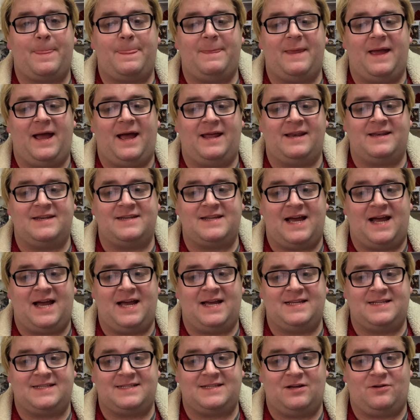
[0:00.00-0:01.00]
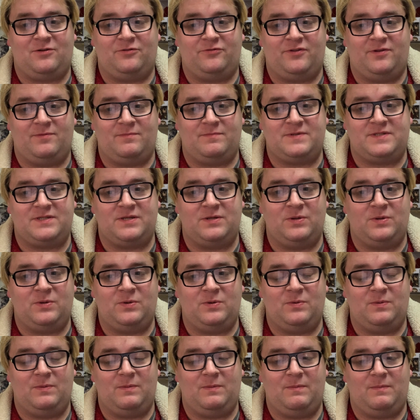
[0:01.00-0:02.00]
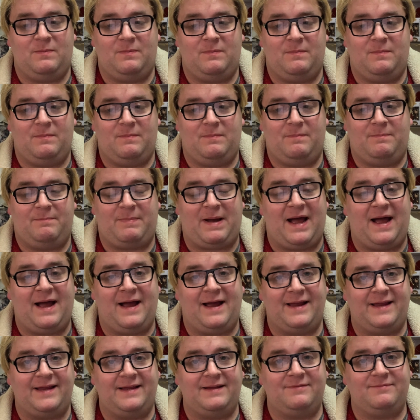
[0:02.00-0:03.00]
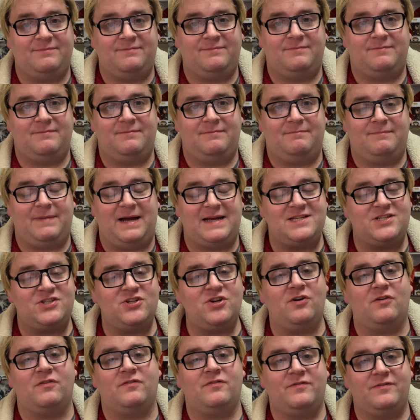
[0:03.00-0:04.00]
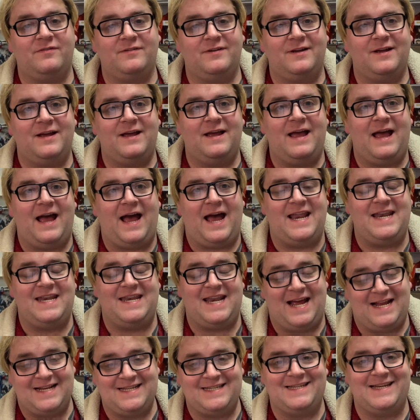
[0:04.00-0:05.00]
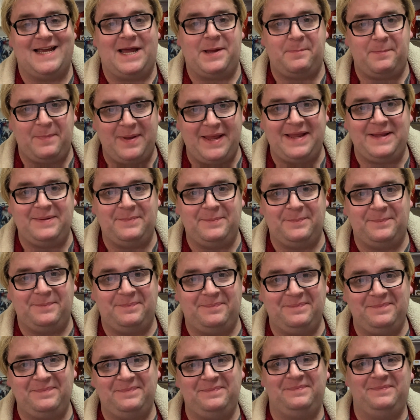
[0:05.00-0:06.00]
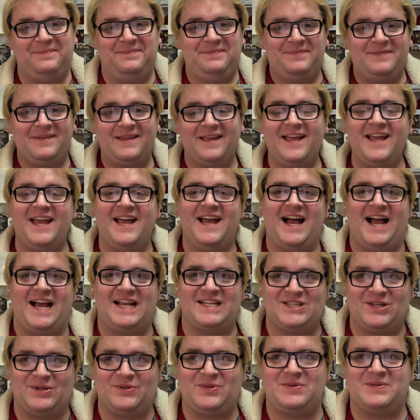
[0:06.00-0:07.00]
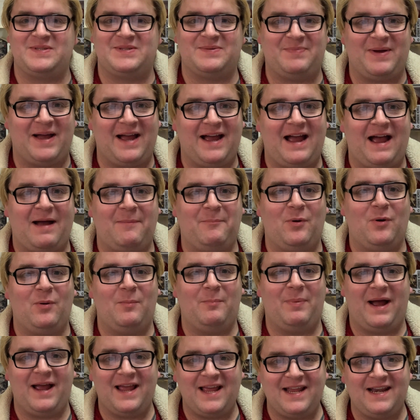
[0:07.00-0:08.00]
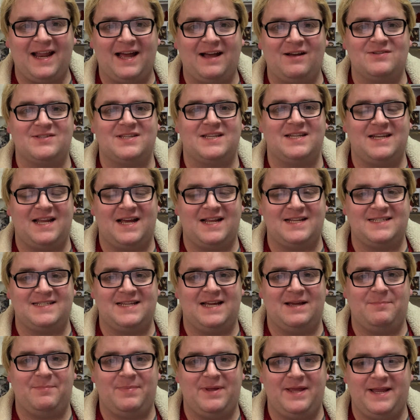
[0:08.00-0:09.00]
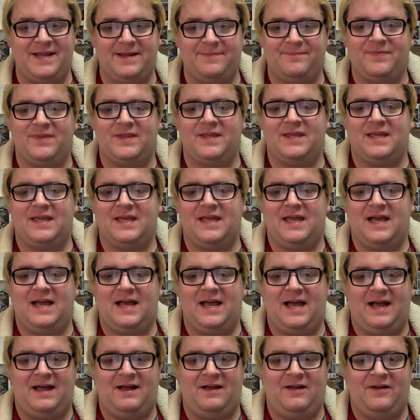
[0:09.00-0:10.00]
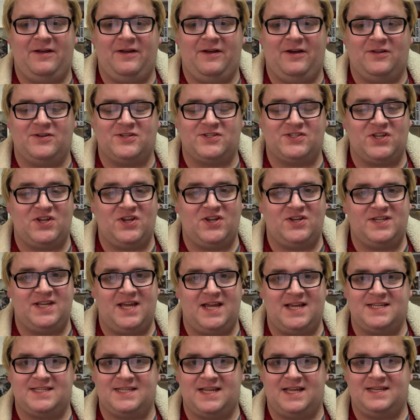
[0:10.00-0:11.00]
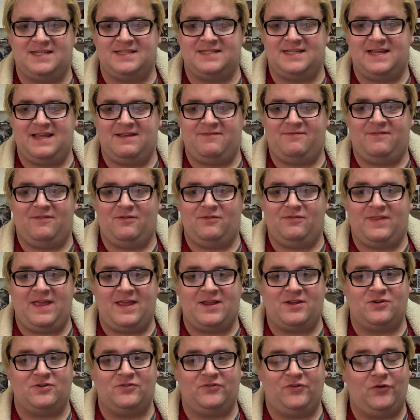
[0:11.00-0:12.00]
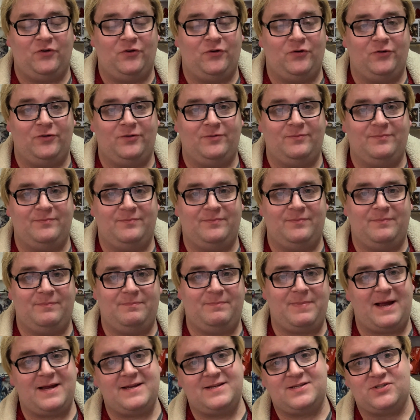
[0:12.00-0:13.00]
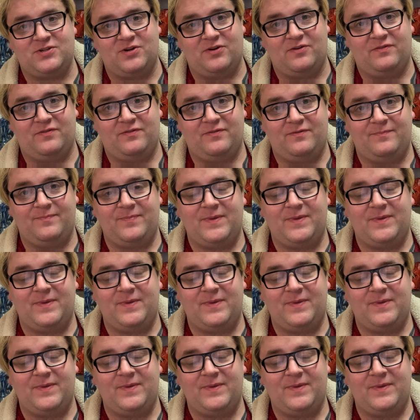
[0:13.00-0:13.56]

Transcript: and I told them to buy my stuff at 99p. I told them to buy. I put buy it nows at 99p on certain days, and if they could all buy stuff.